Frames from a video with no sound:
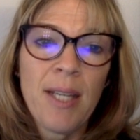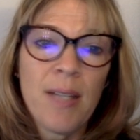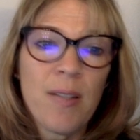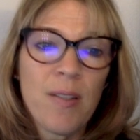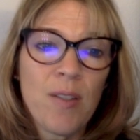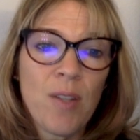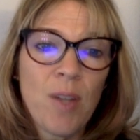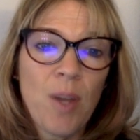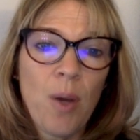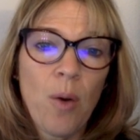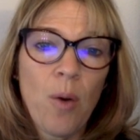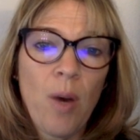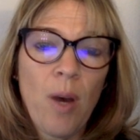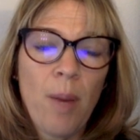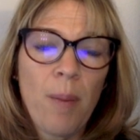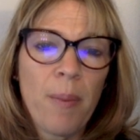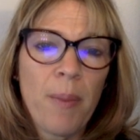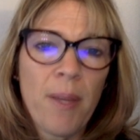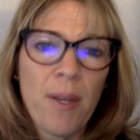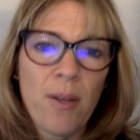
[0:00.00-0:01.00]
So
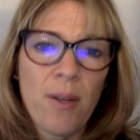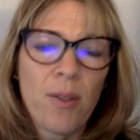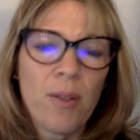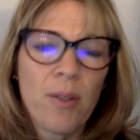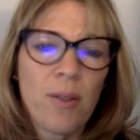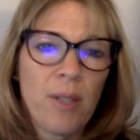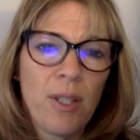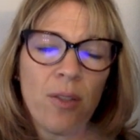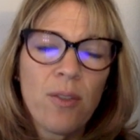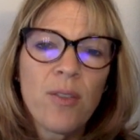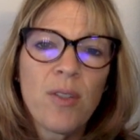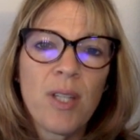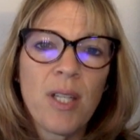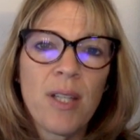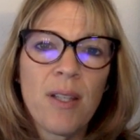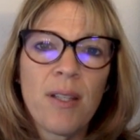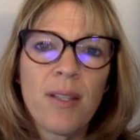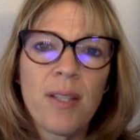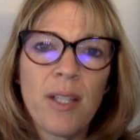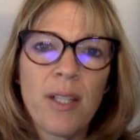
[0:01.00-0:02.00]
there you'll see
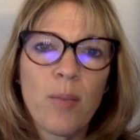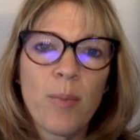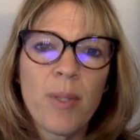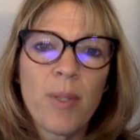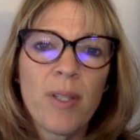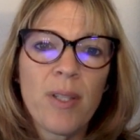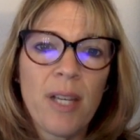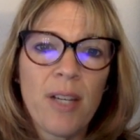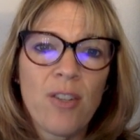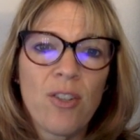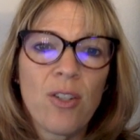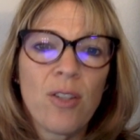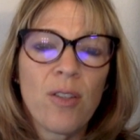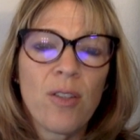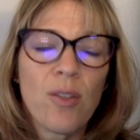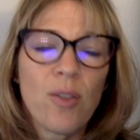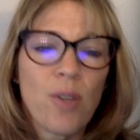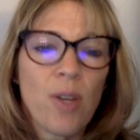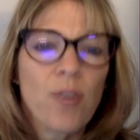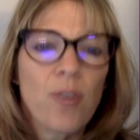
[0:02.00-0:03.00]
in the syllabus section,
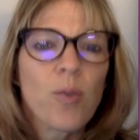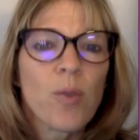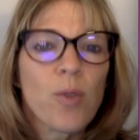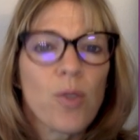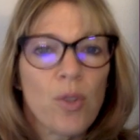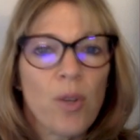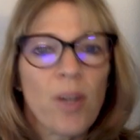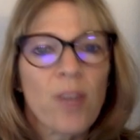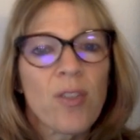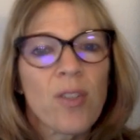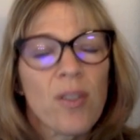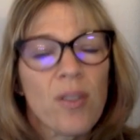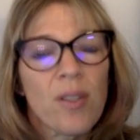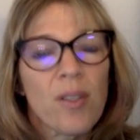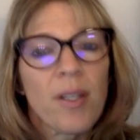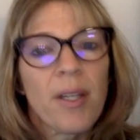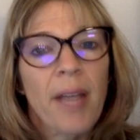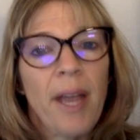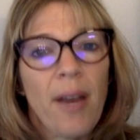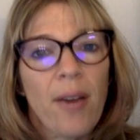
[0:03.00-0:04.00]
there's also instructions
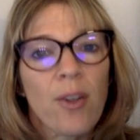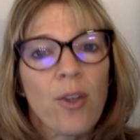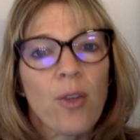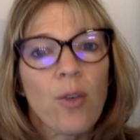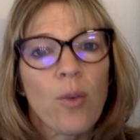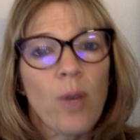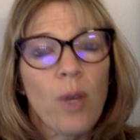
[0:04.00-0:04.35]
on how to